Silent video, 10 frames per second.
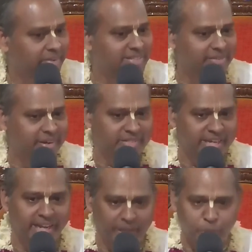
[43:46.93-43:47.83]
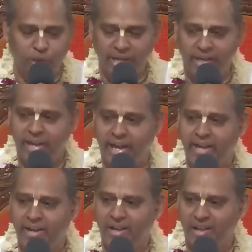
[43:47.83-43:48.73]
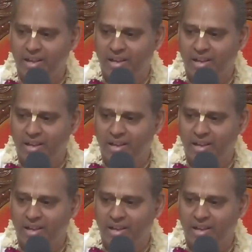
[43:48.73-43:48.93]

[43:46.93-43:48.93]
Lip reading: When you say devotee and